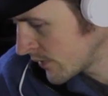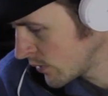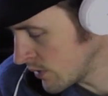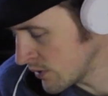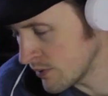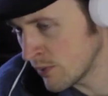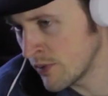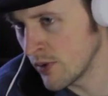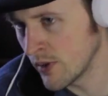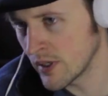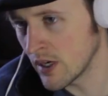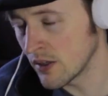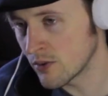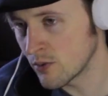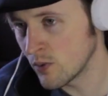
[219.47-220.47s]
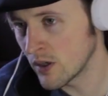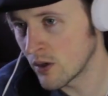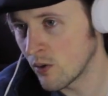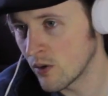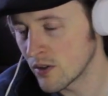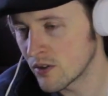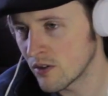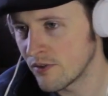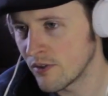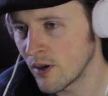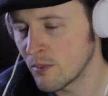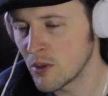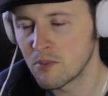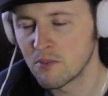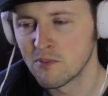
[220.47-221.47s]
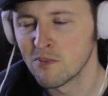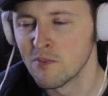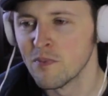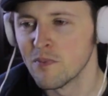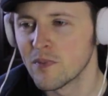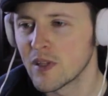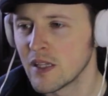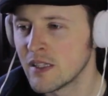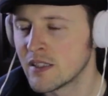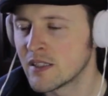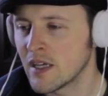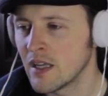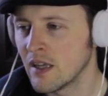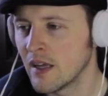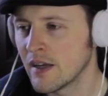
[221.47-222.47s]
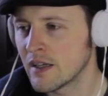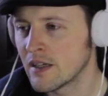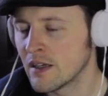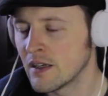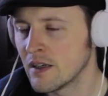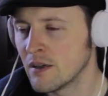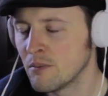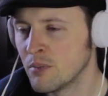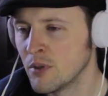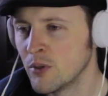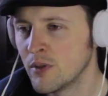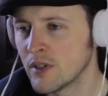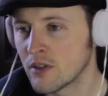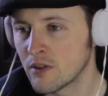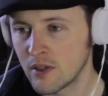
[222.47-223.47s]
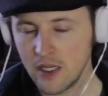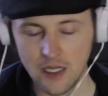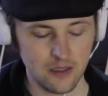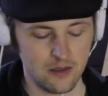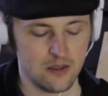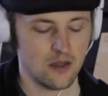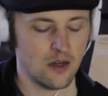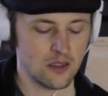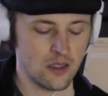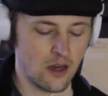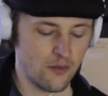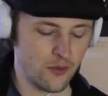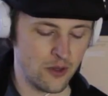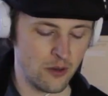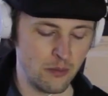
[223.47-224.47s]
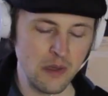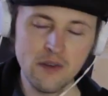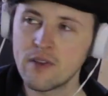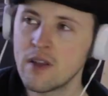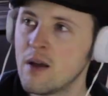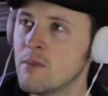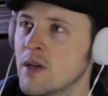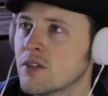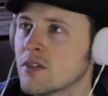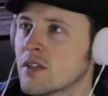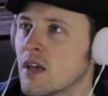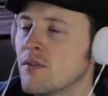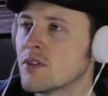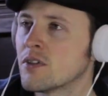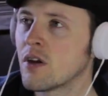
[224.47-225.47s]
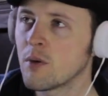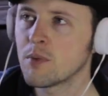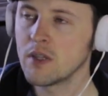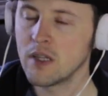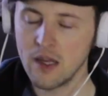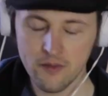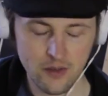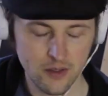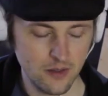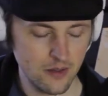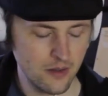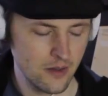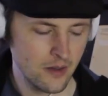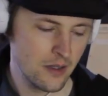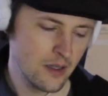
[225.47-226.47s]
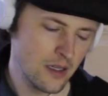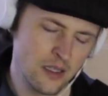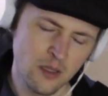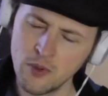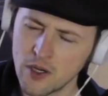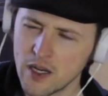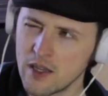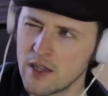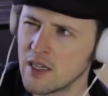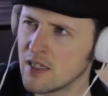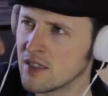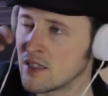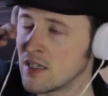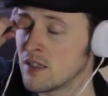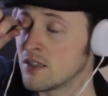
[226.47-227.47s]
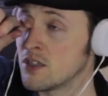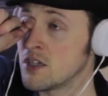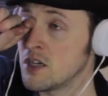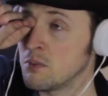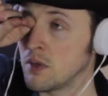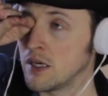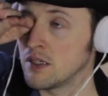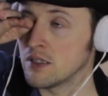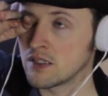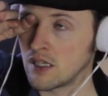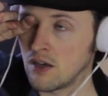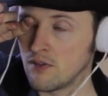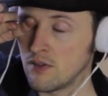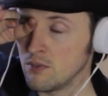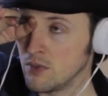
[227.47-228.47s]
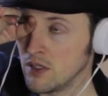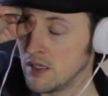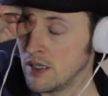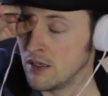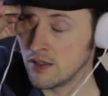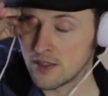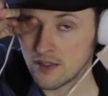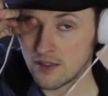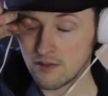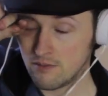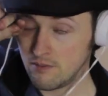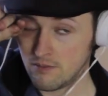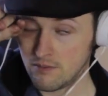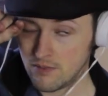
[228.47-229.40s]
we've only gone through 1 chord so far, but let's say like Blue and Green starts off with a B flat major 7 sharp 11. In the book, I think it says G minor 7, but Henderson